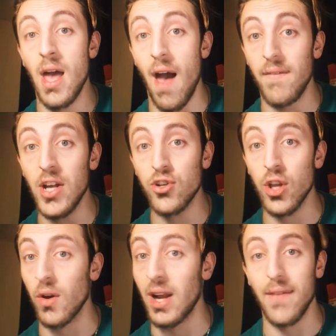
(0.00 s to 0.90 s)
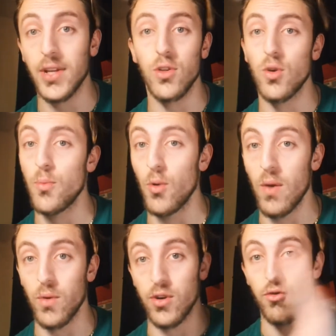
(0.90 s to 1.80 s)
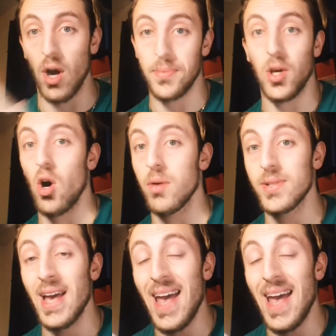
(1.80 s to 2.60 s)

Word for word: eventually you're going to have to get to a point where you drop the carbs.